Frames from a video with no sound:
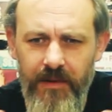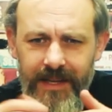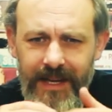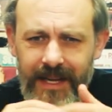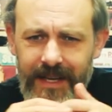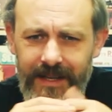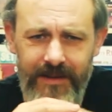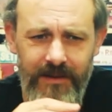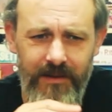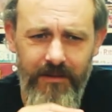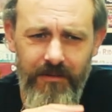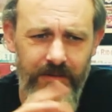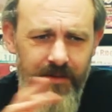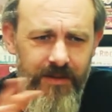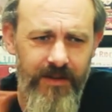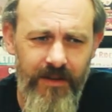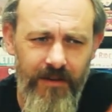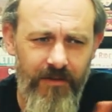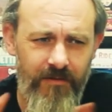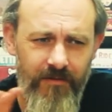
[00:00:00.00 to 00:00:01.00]
and that has
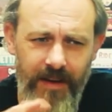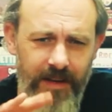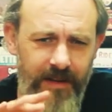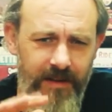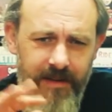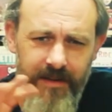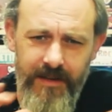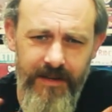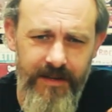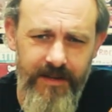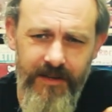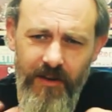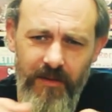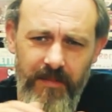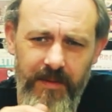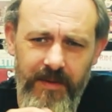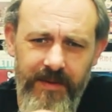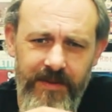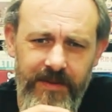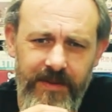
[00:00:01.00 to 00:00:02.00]
caused a great
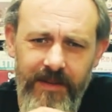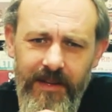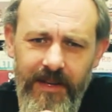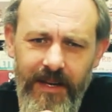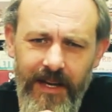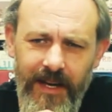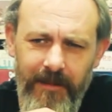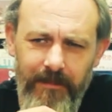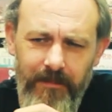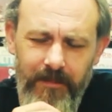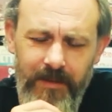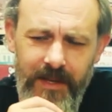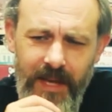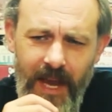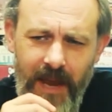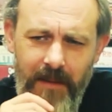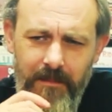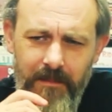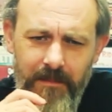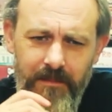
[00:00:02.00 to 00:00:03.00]
disturbance in the um,
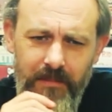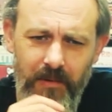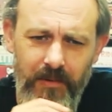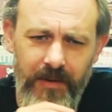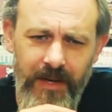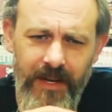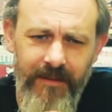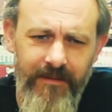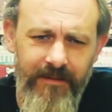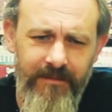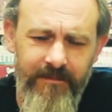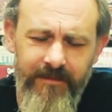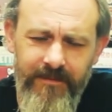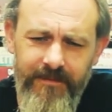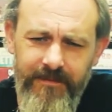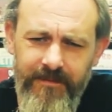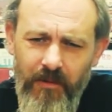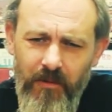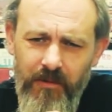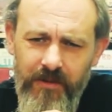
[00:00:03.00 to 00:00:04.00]
game boarding
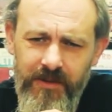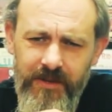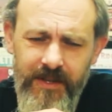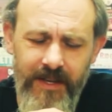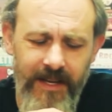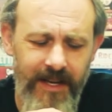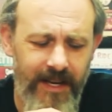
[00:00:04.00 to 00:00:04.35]
force.